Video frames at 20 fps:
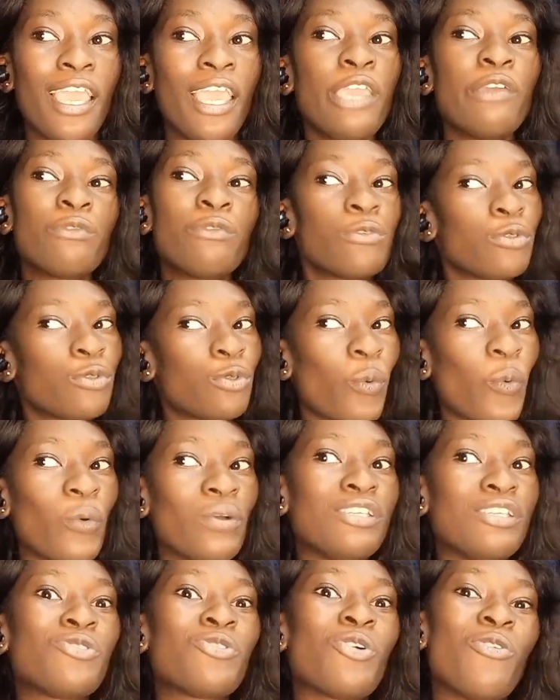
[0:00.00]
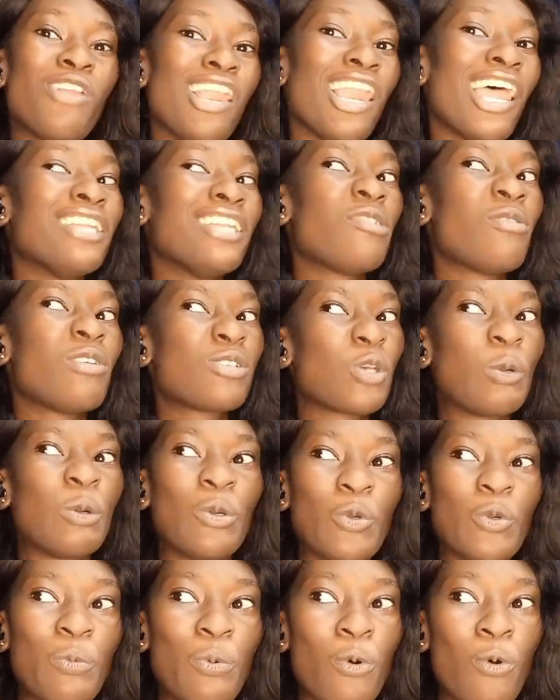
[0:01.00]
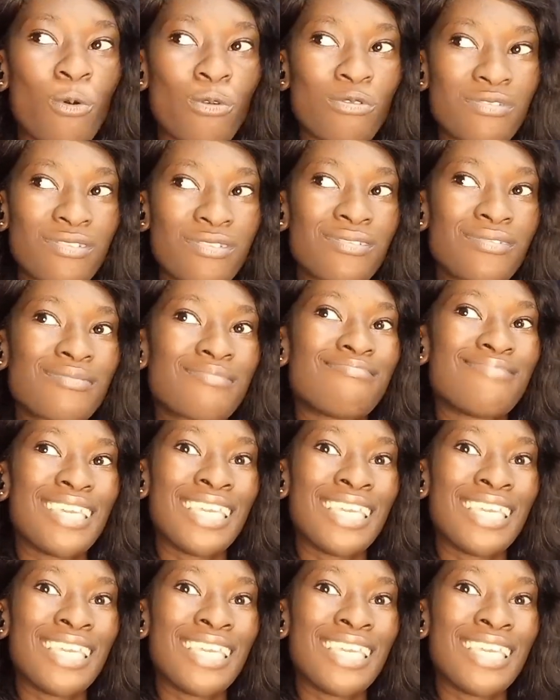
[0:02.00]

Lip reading: Even though the storyline, there were some loopholes